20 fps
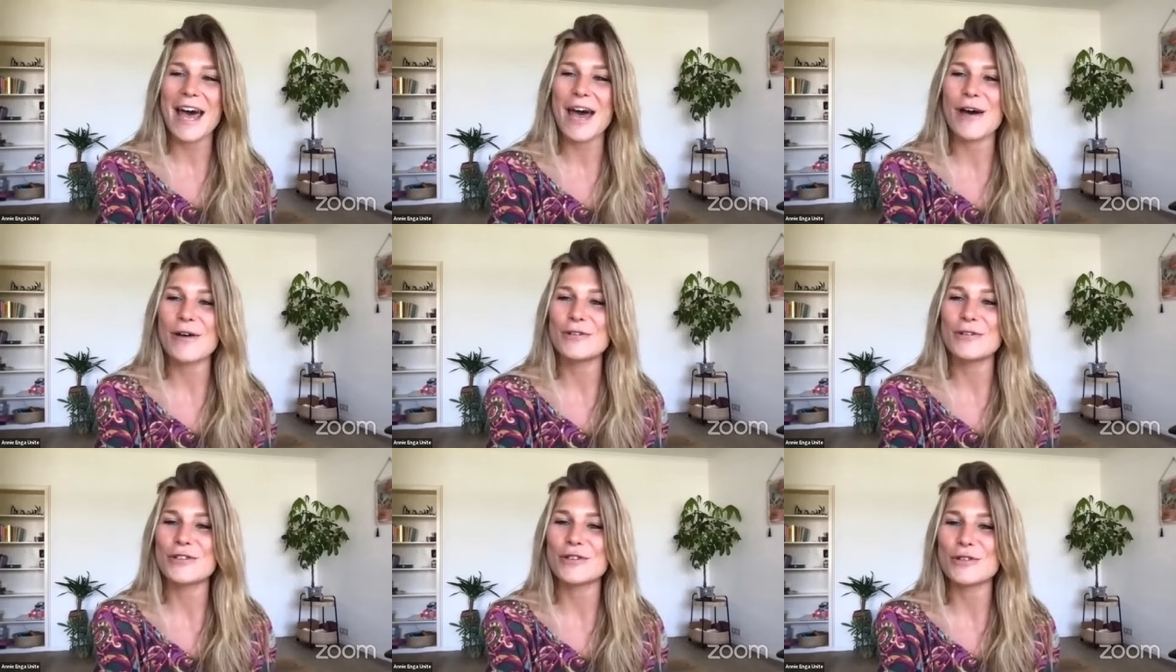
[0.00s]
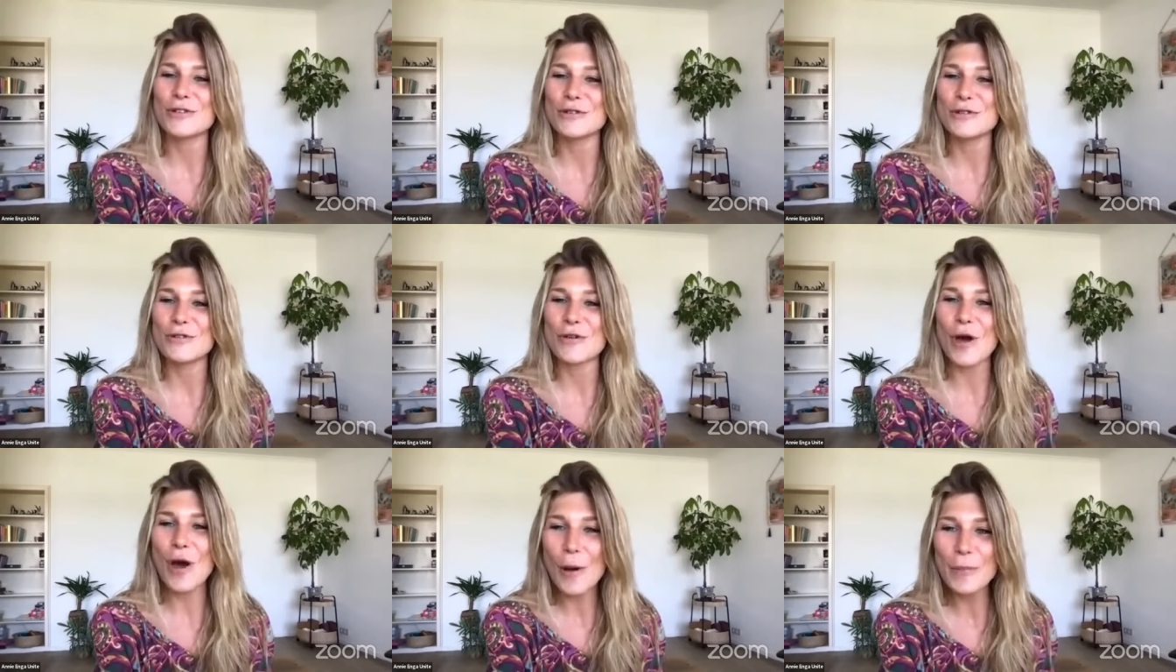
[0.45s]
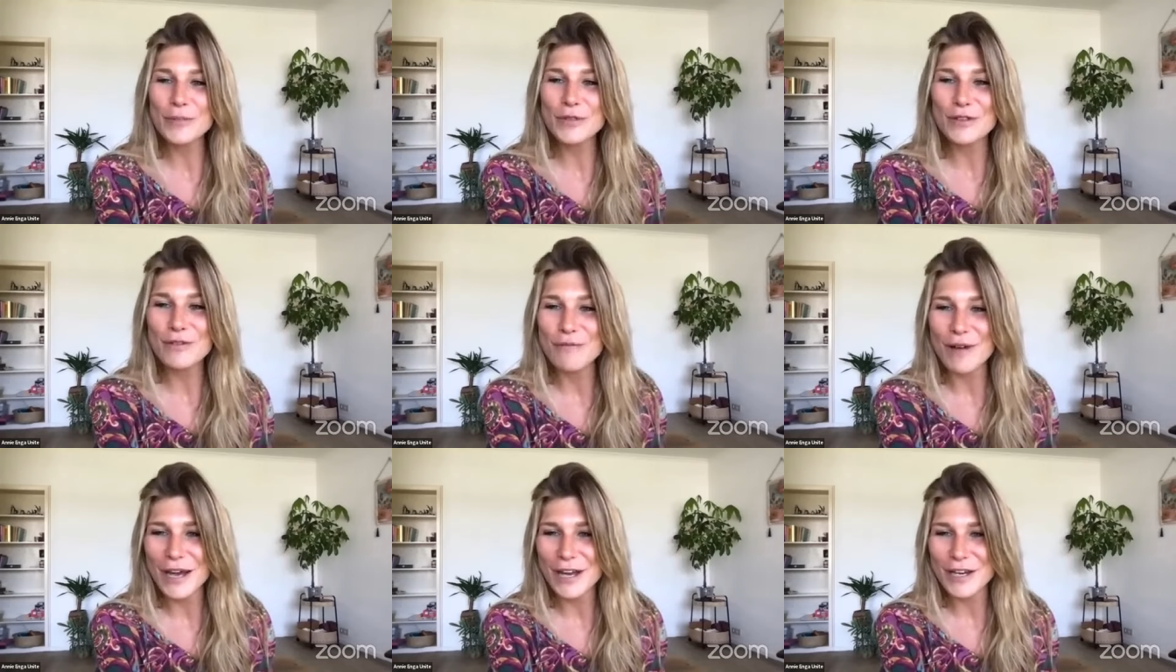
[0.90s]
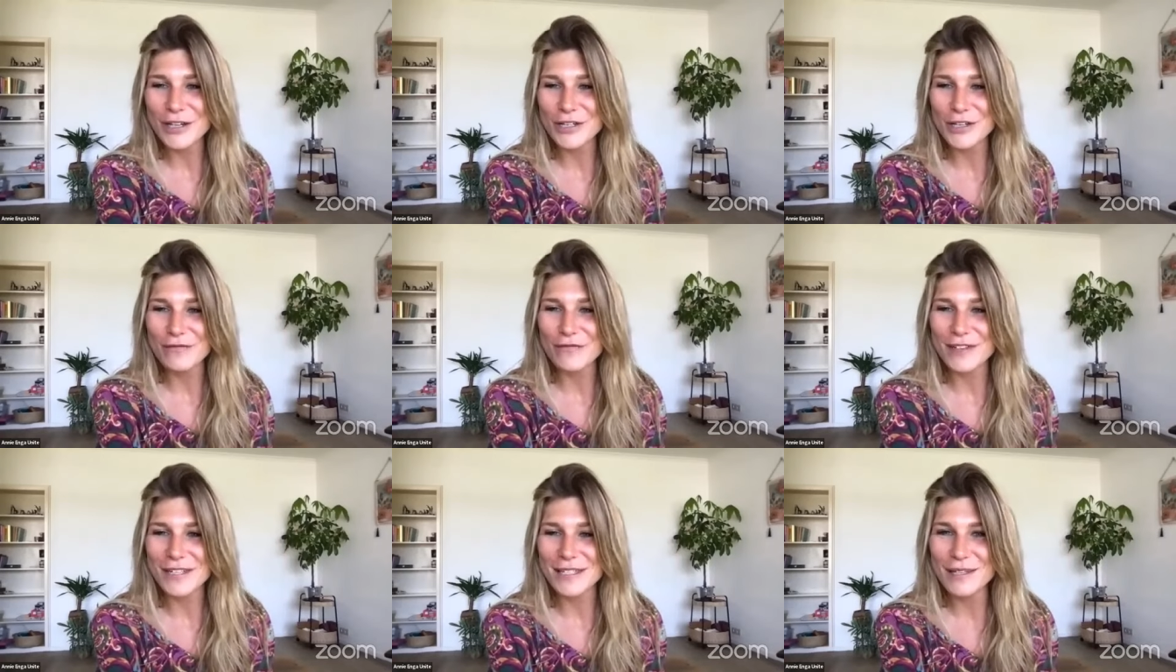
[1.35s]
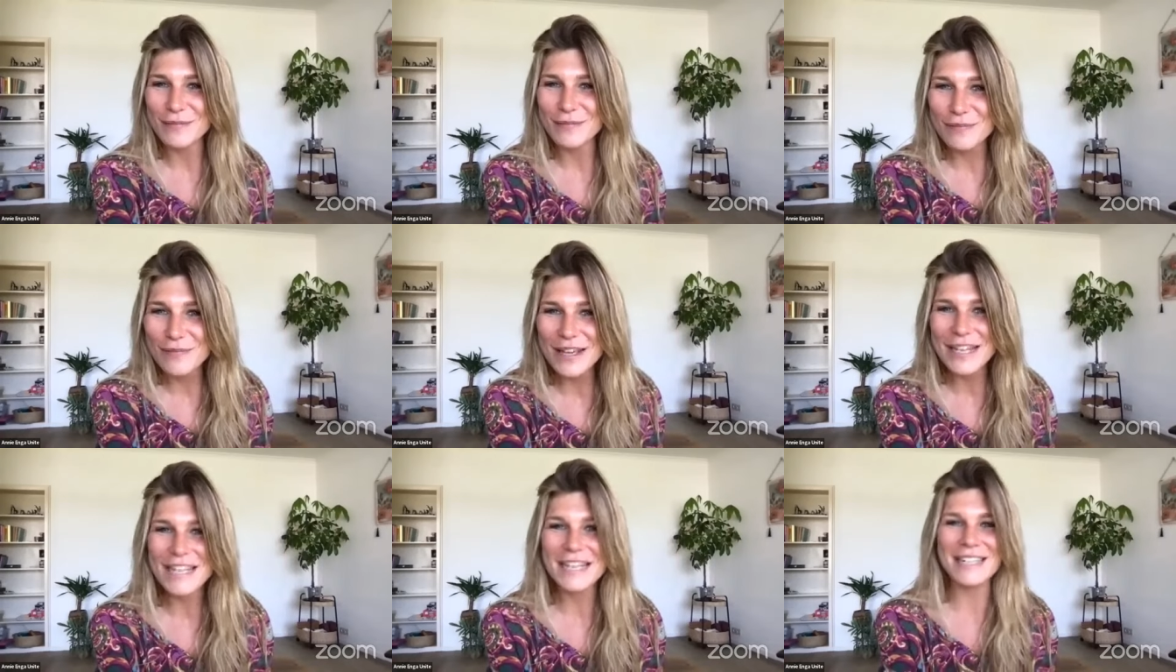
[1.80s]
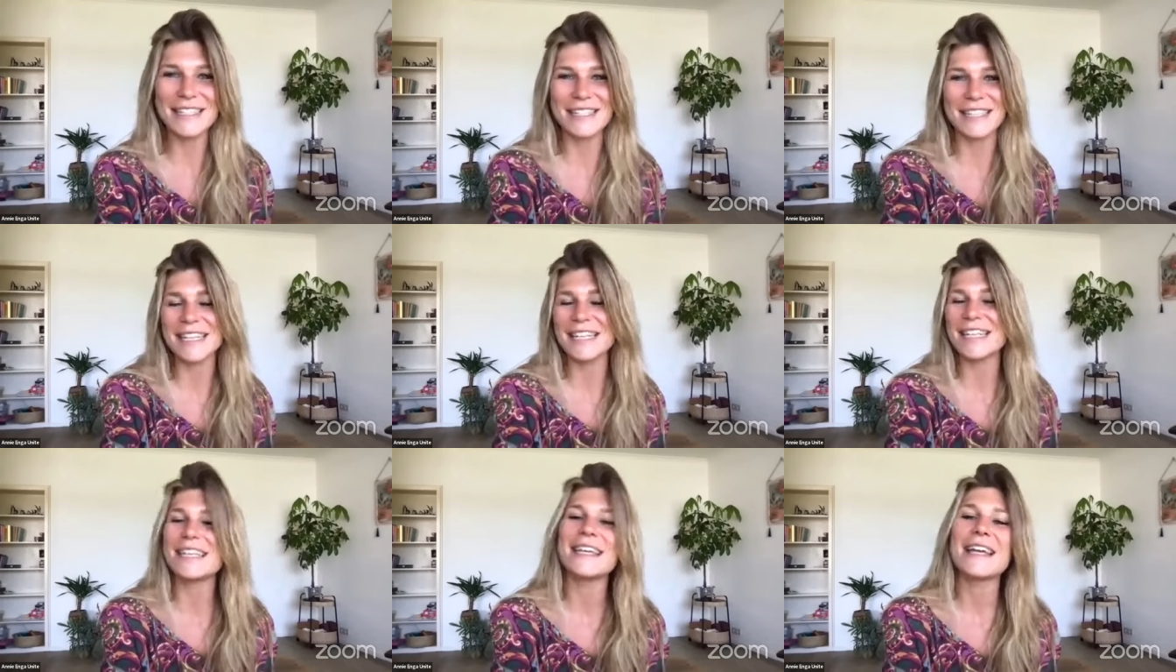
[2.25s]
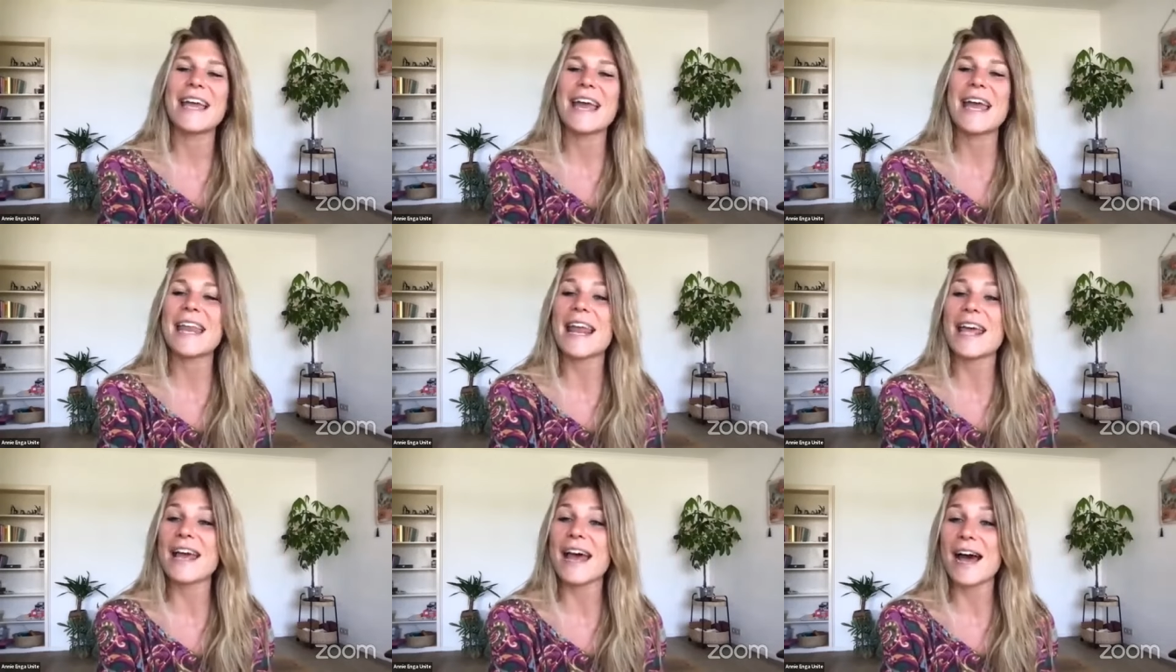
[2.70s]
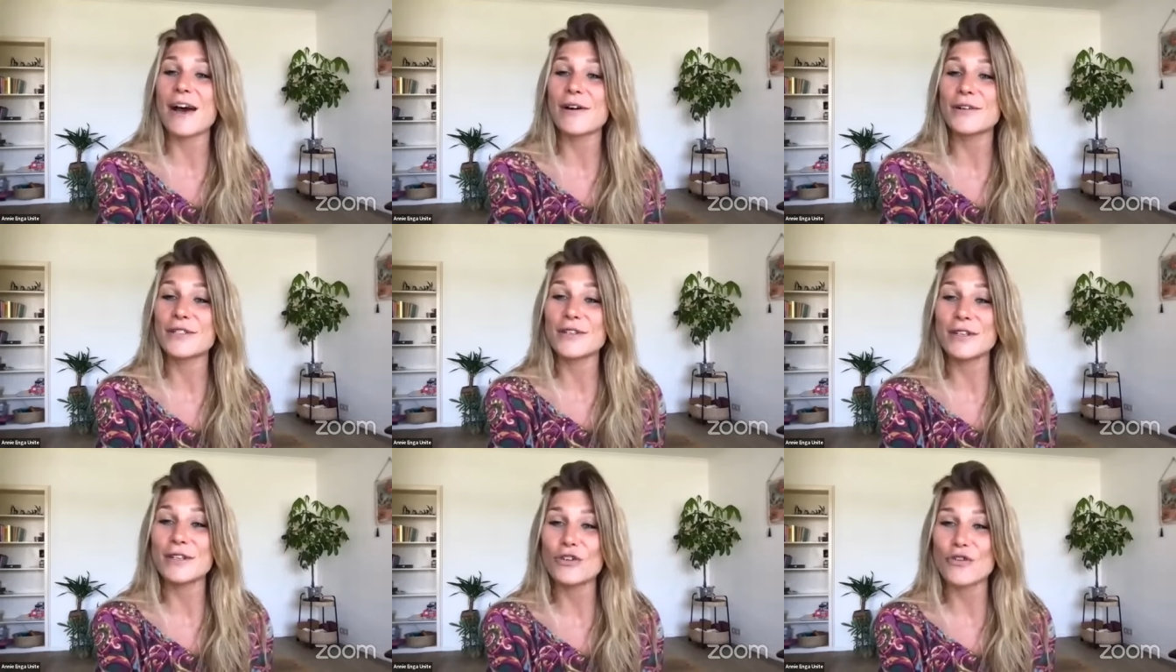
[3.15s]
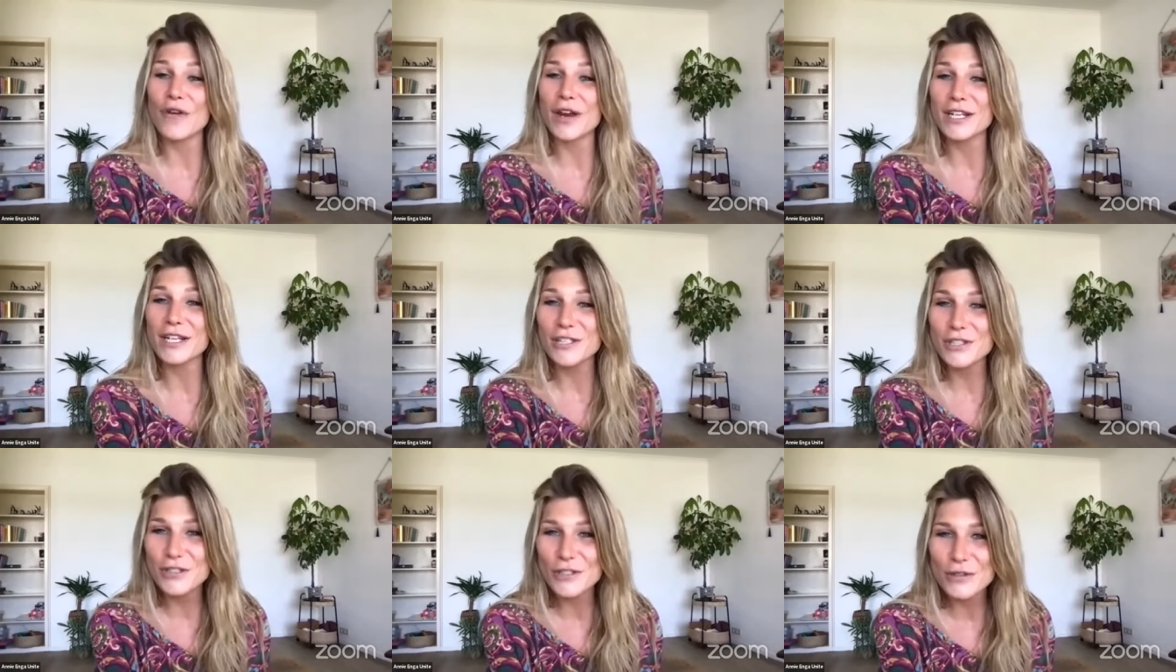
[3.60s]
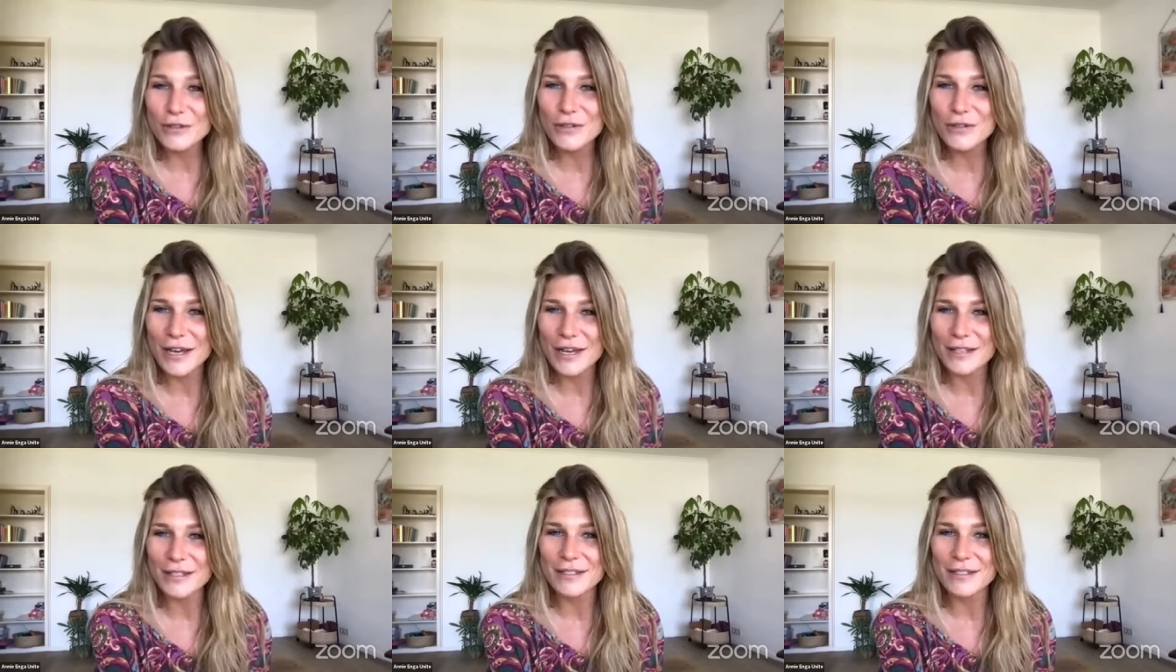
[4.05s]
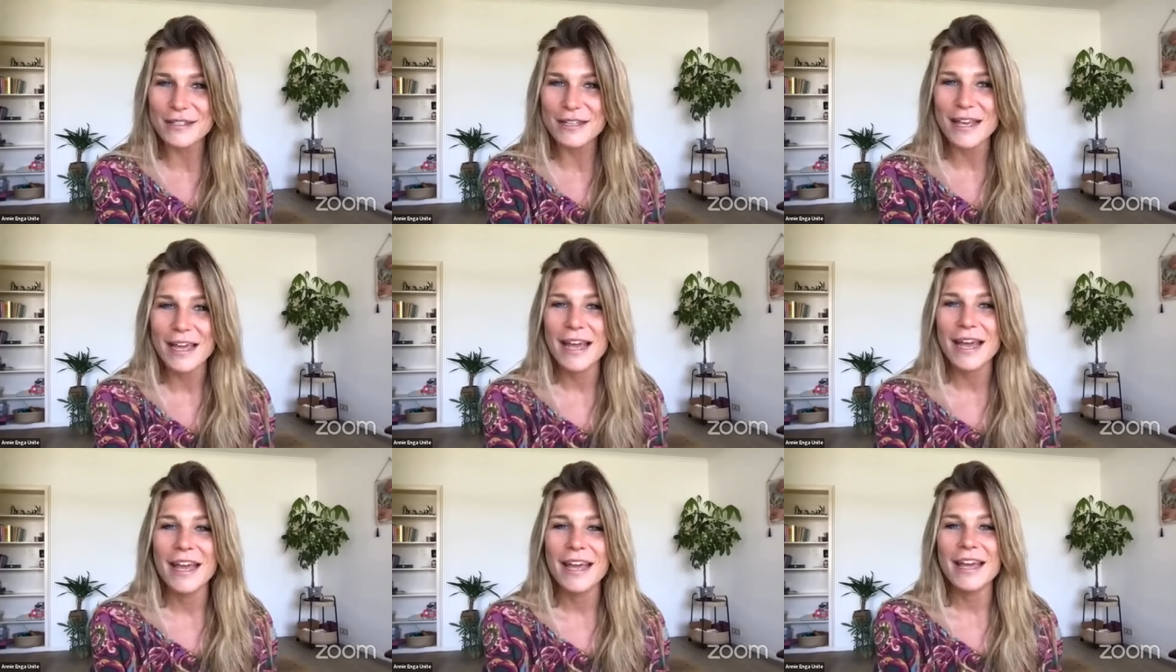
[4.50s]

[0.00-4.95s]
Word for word: how to optimize your visibility, and how to attract students.